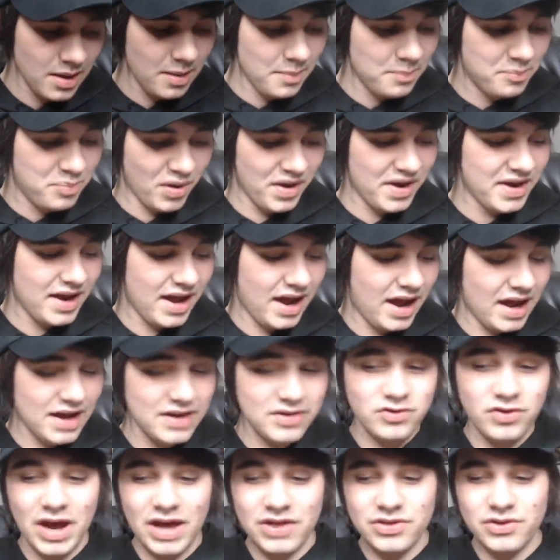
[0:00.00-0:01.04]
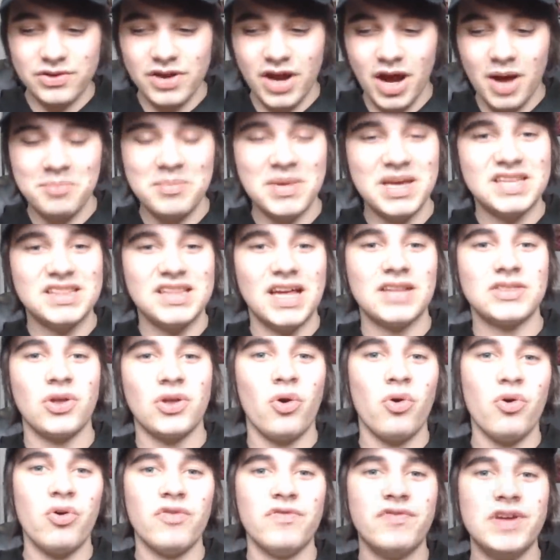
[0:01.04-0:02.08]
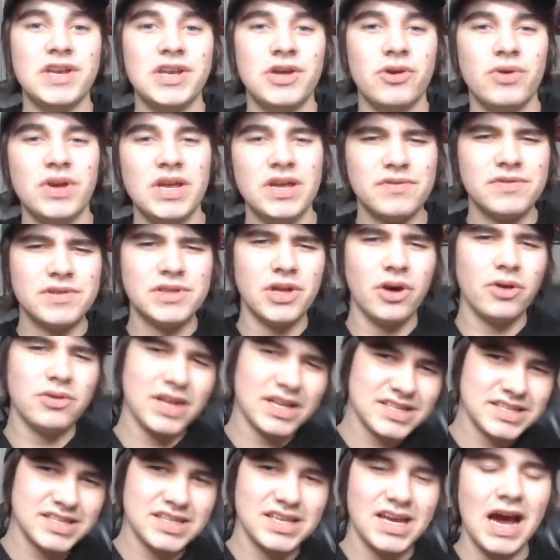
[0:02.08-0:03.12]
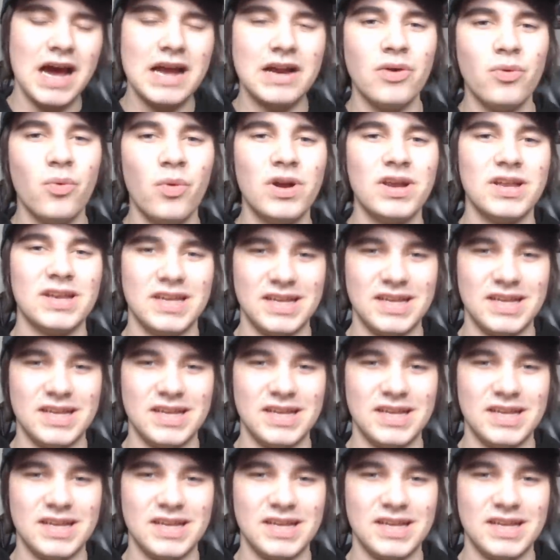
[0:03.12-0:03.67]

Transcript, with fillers: but I'd rather not make that the whole video, even though that's kind of what it